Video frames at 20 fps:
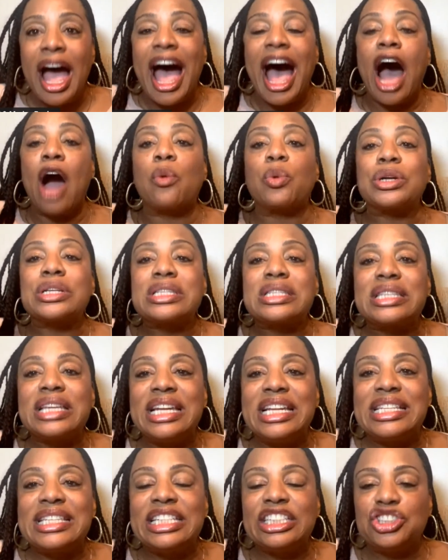Our
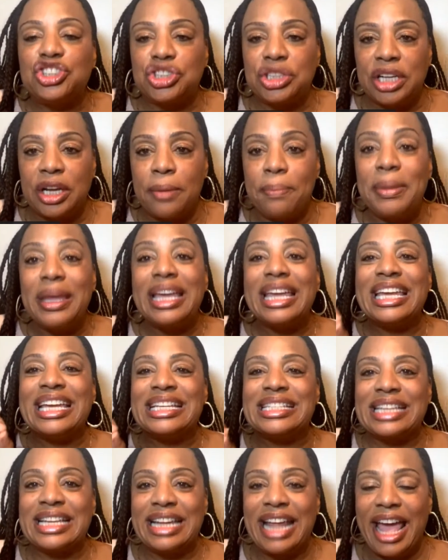citizenship
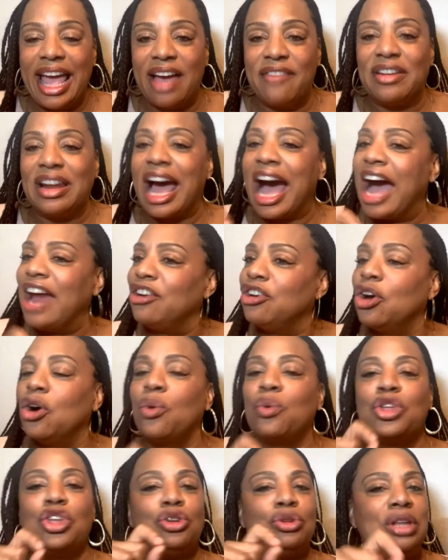is in heaven. I
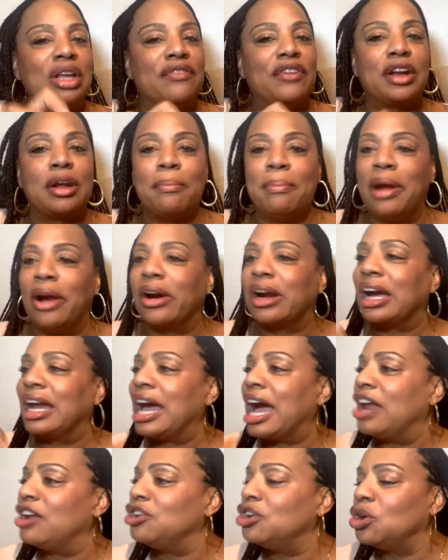know you live in America.
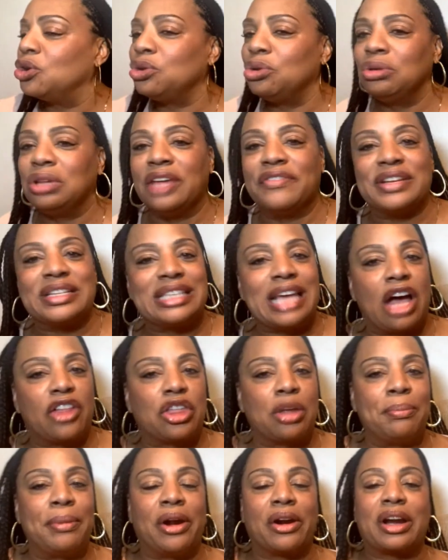I know you live in South
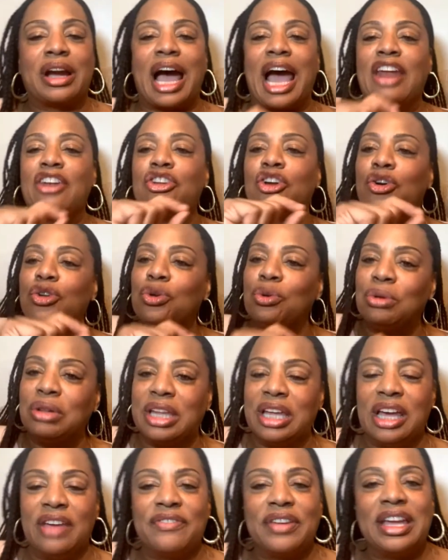America. I know you
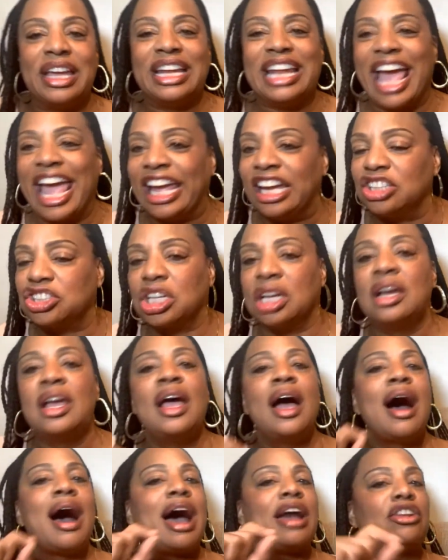live in Asia.
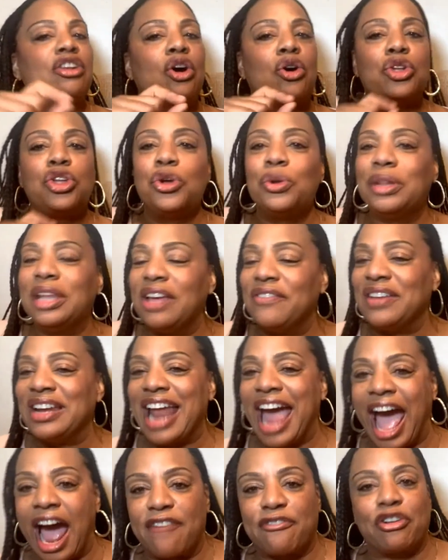I know you live in
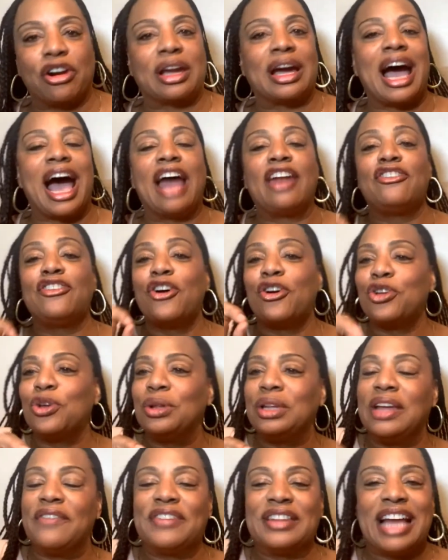Africa. I know
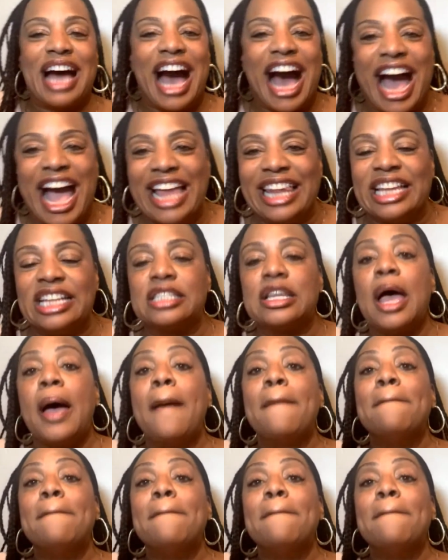you live in the islands.